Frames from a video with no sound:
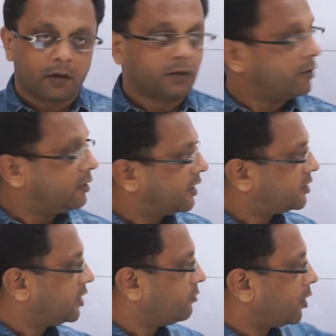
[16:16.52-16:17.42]
Now let
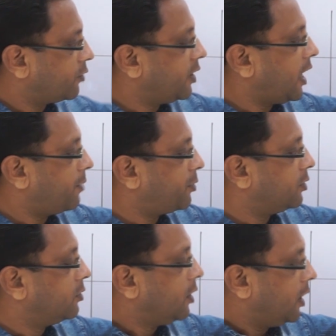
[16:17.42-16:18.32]
us see what will
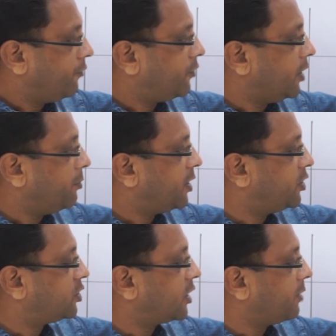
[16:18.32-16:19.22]
happen if the image
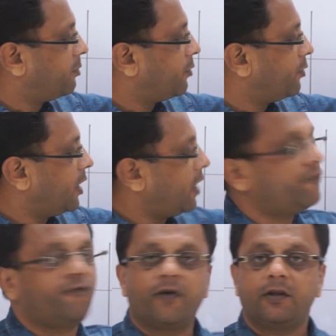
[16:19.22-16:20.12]
is kept between
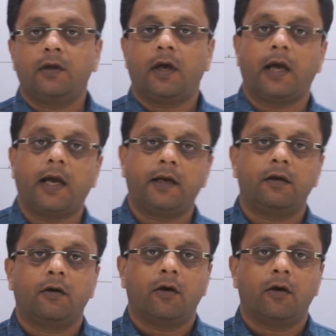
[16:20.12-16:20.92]
F1 and